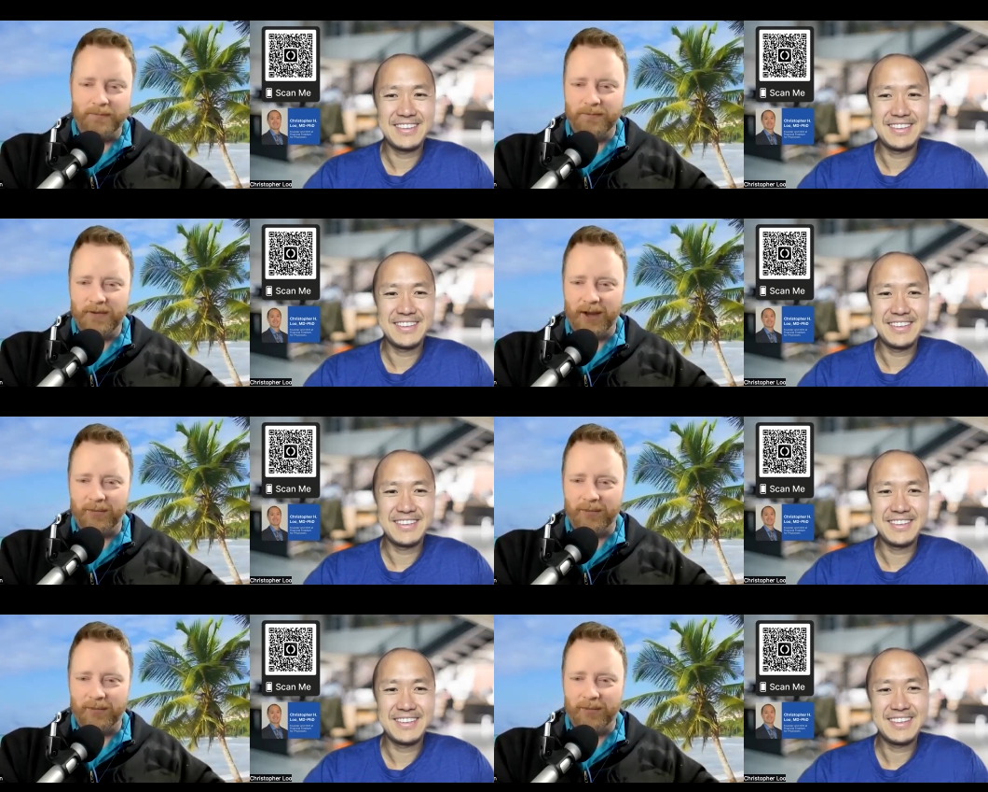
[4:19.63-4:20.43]
Speaker 1: I, I
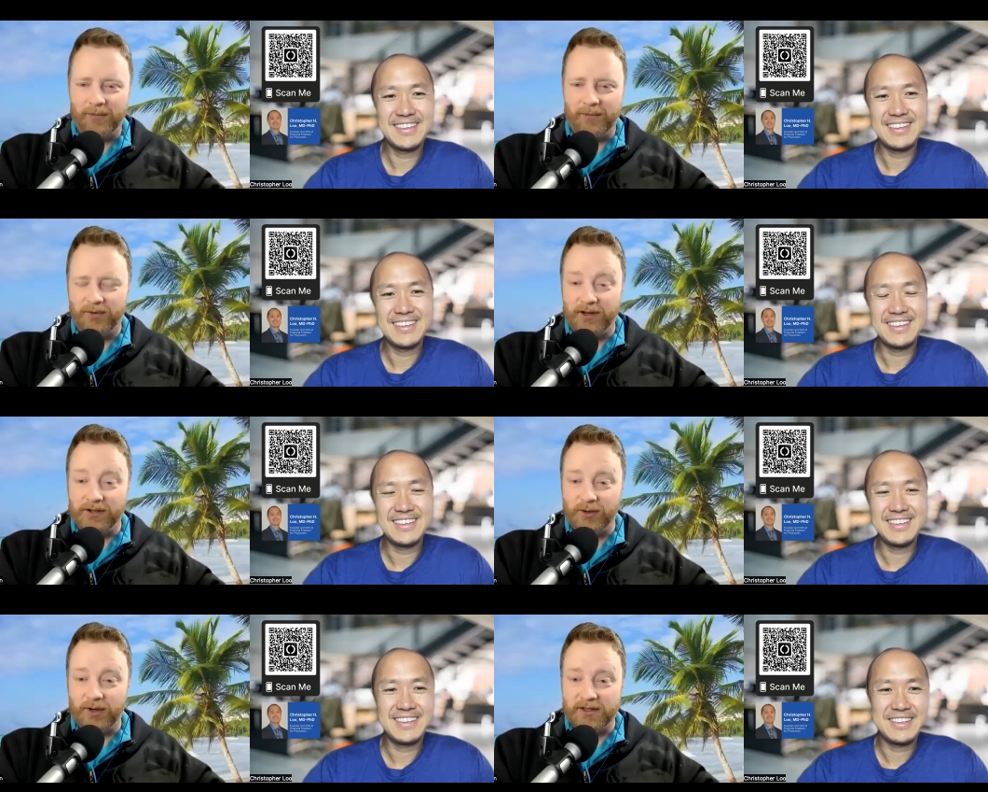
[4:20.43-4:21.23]
really really
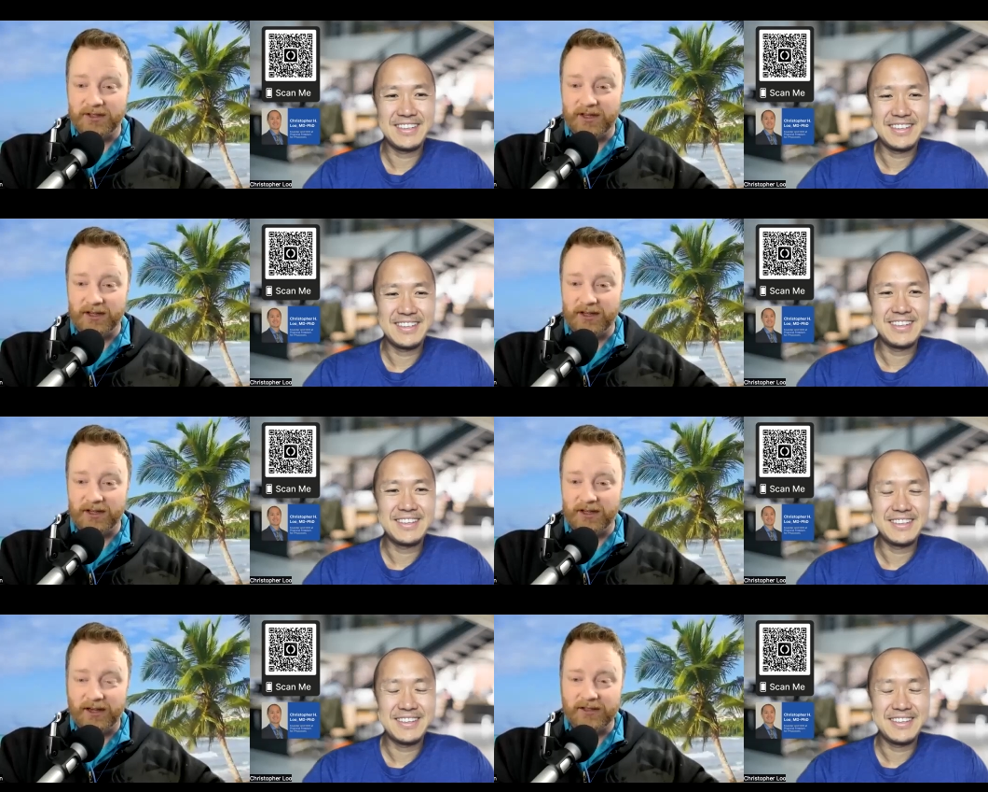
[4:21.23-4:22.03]
enjoy seeing someone
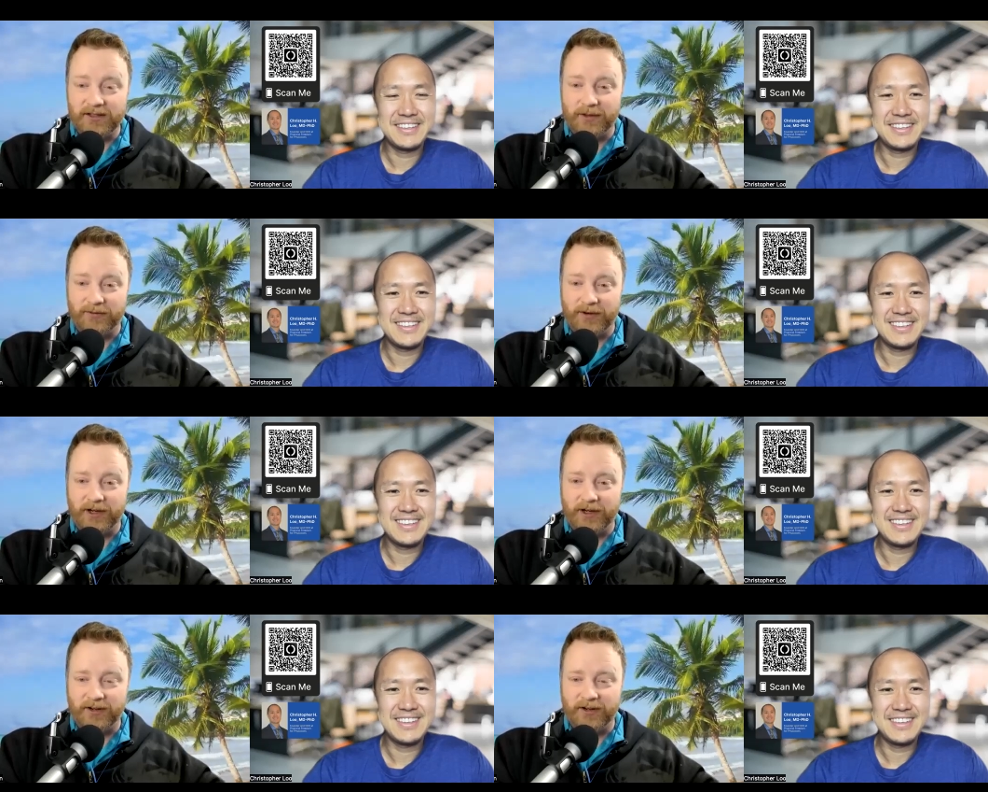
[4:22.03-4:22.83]
take something they're very
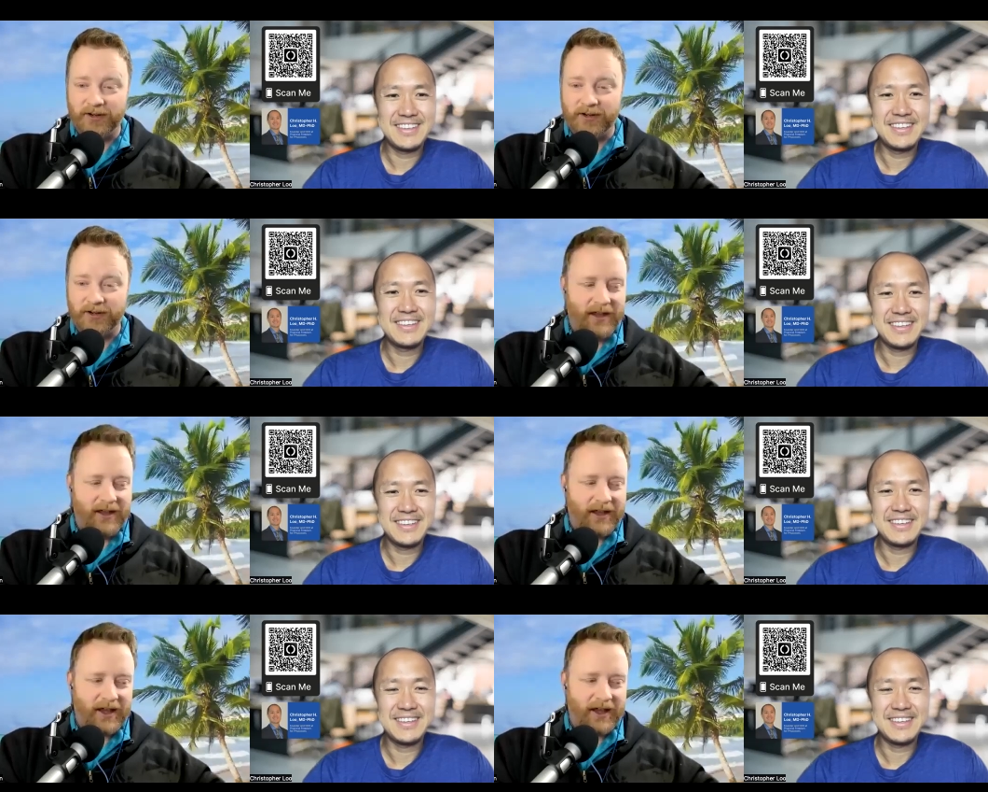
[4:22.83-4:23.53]
good at and